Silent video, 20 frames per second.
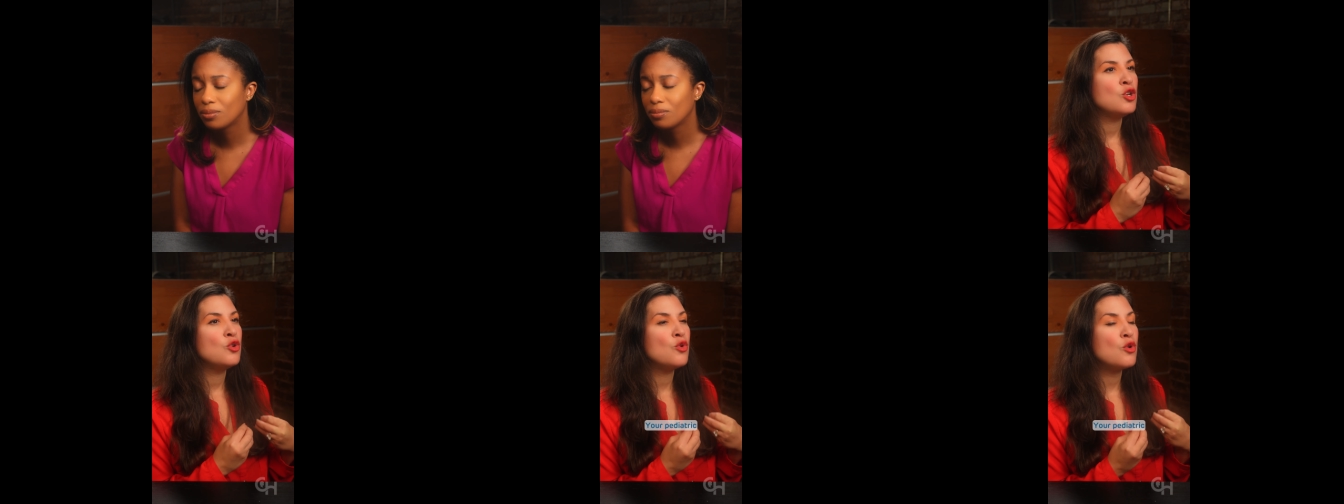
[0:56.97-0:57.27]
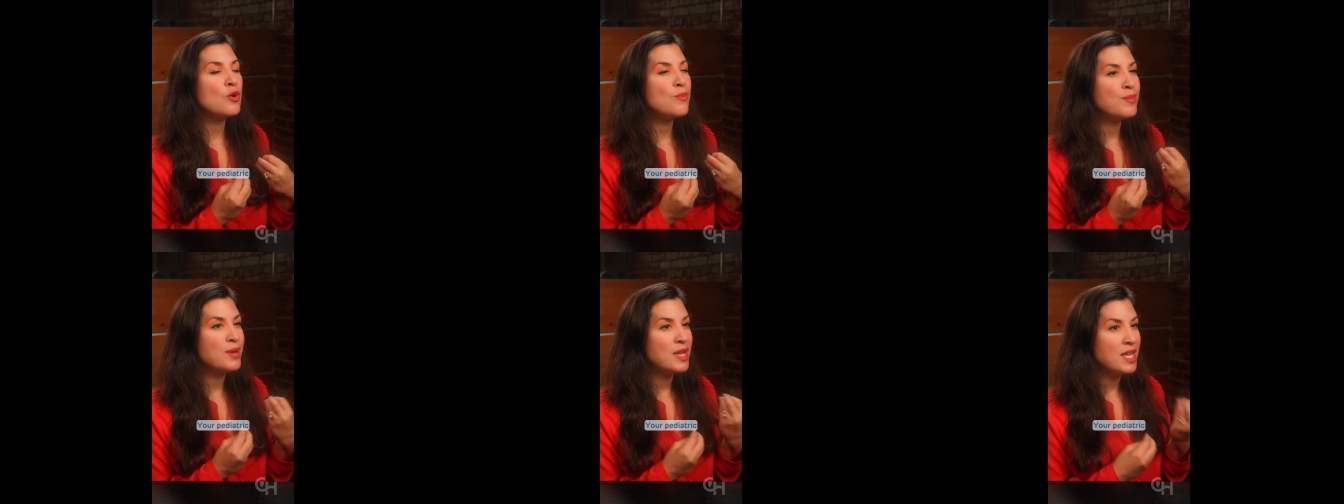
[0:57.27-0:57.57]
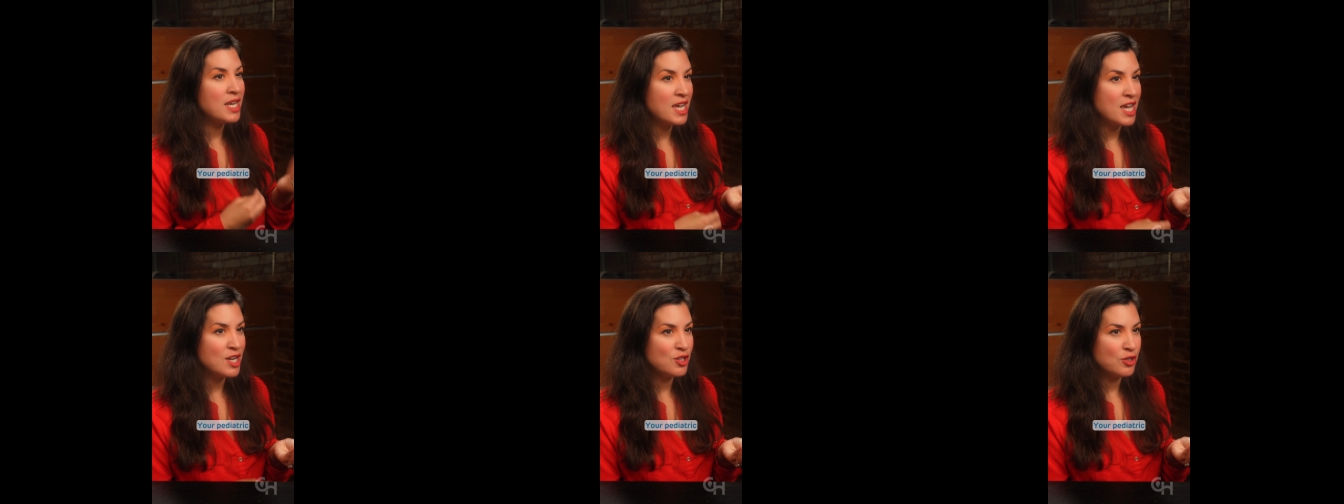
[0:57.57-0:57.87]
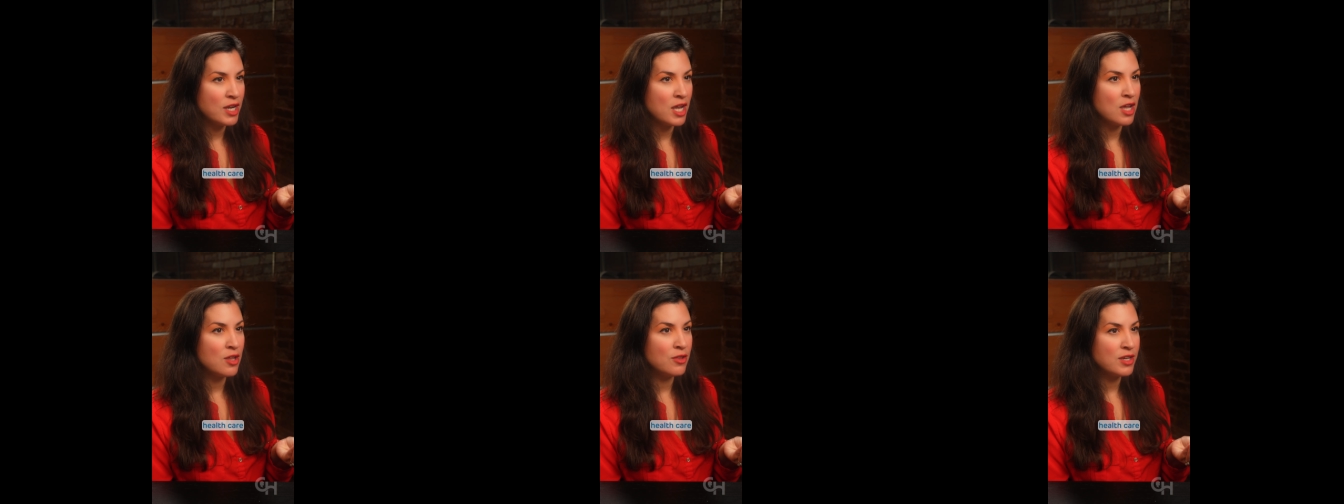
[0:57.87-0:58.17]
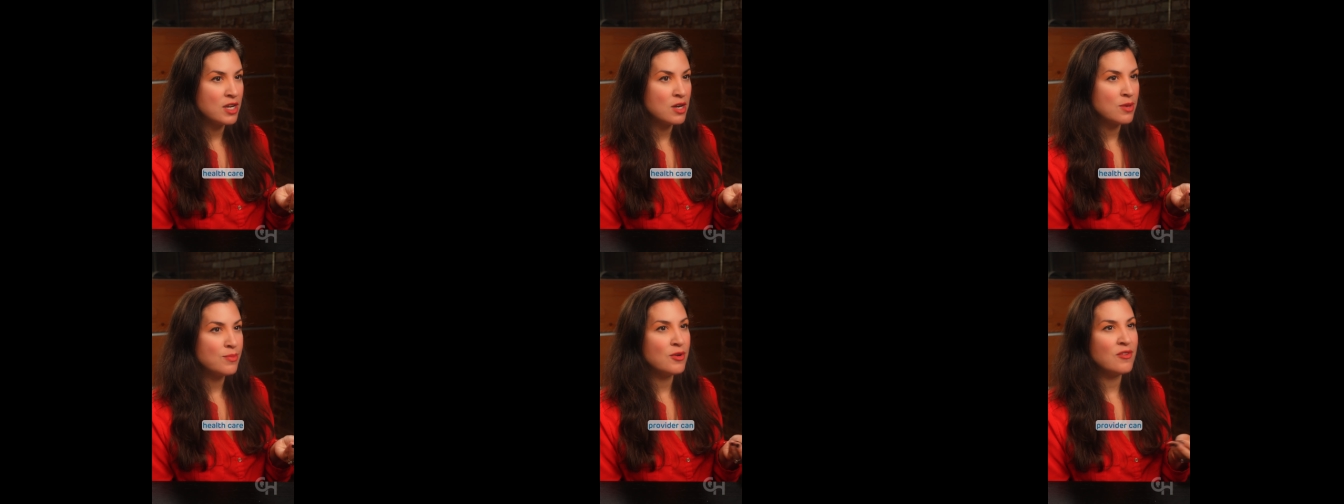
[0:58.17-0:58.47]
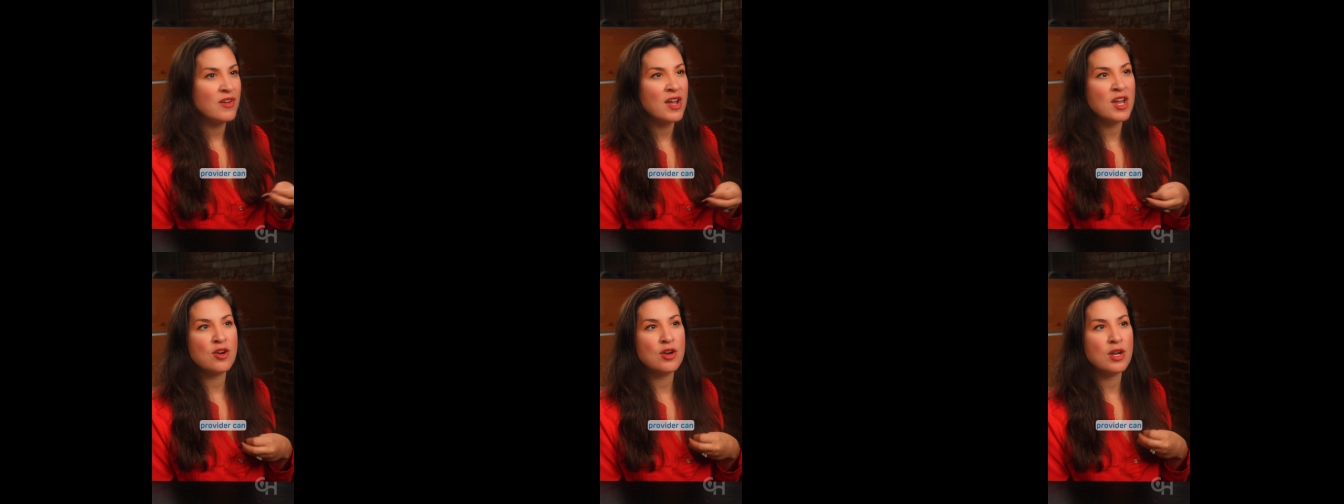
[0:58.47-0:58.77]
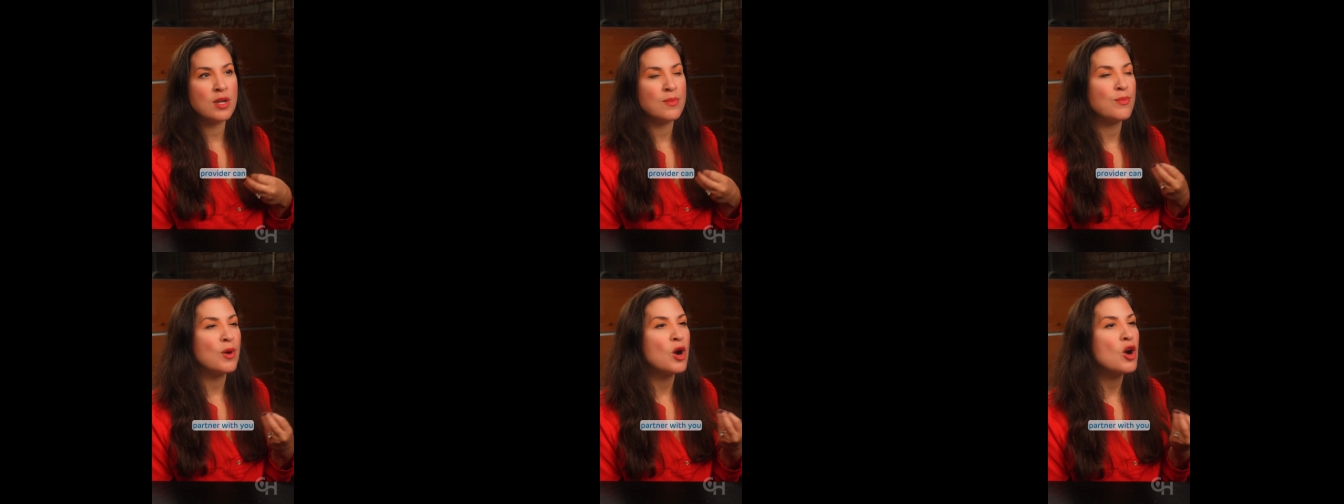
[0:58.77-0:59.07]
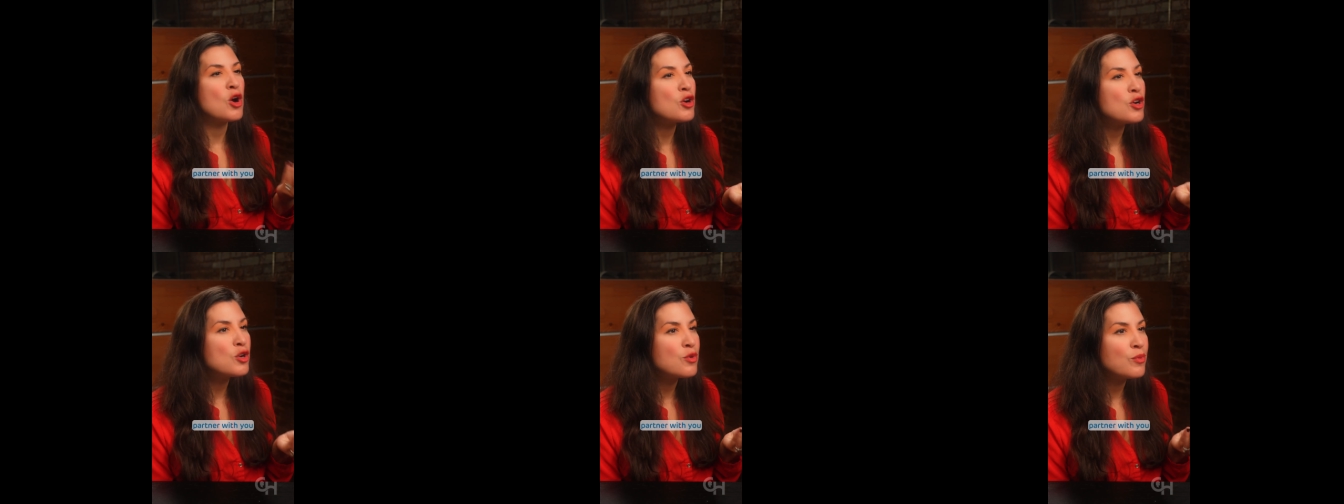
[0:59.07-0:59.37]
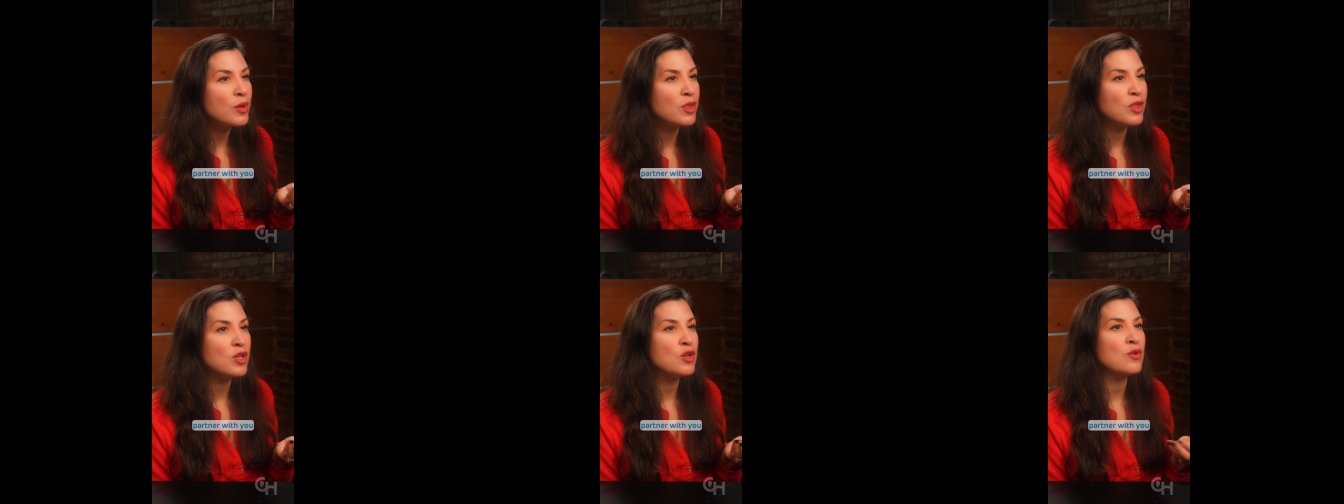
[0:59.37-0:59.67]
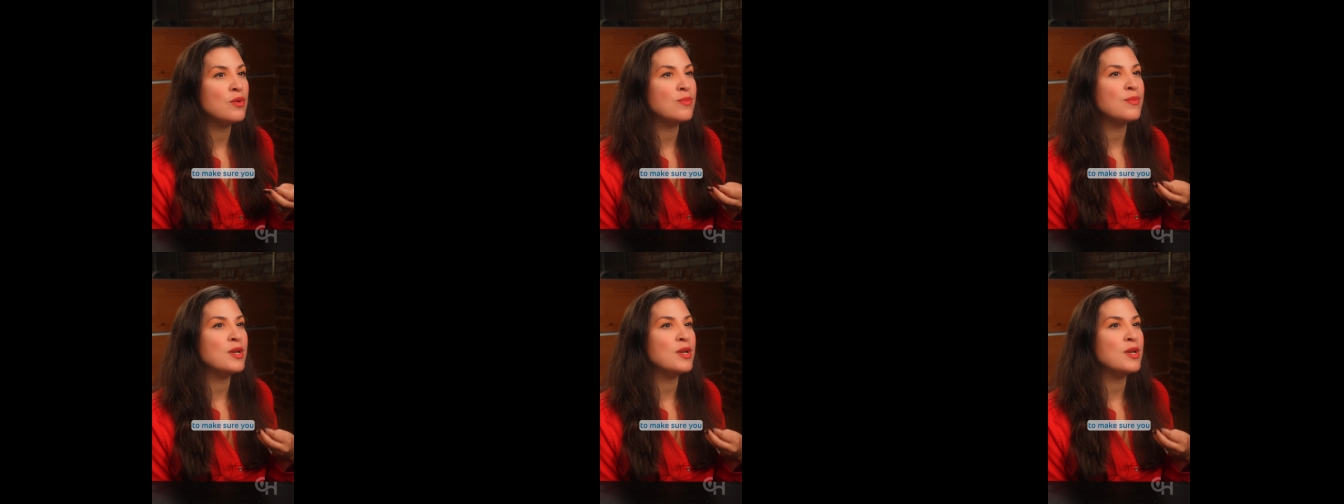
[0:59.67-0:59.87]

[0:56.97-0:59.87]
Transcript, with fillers: Your pediatric healthcare provider can partner with you to